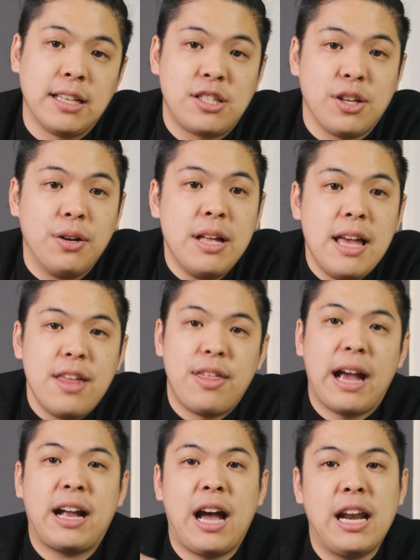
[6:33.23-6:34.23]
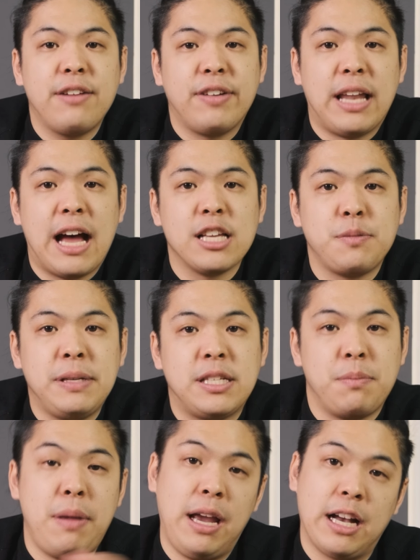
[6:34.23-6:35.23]
And so that kind of allows me
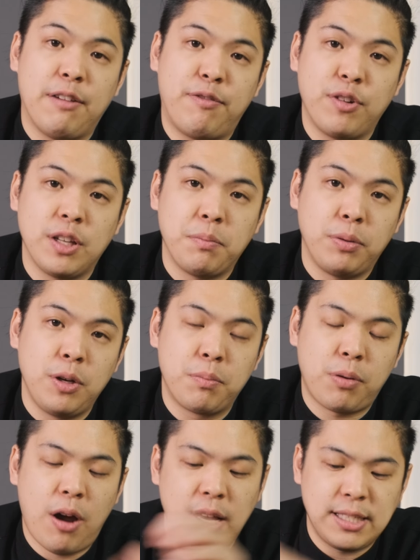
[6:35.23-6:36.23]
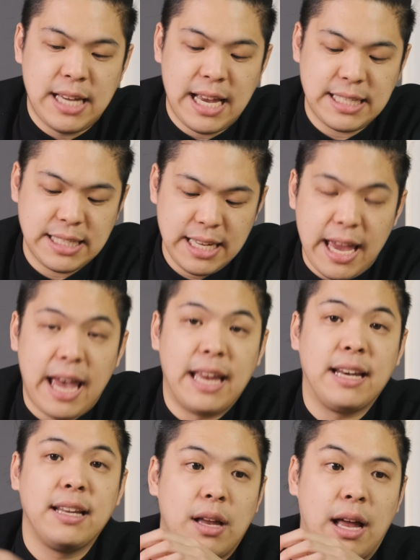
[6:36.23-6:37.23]
to make up for the bloom process
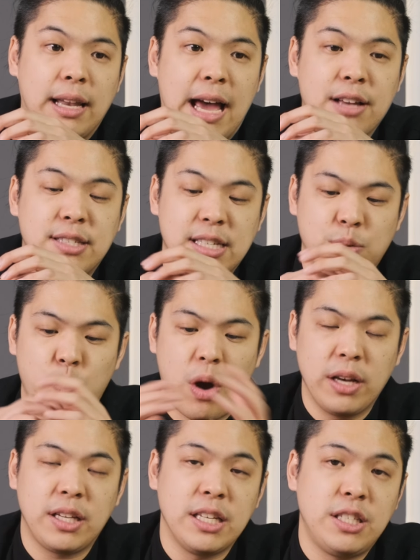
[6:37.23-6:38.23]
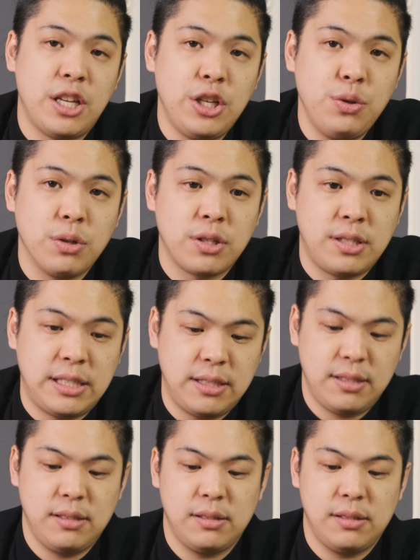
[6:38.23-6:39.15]
and allows this one continuous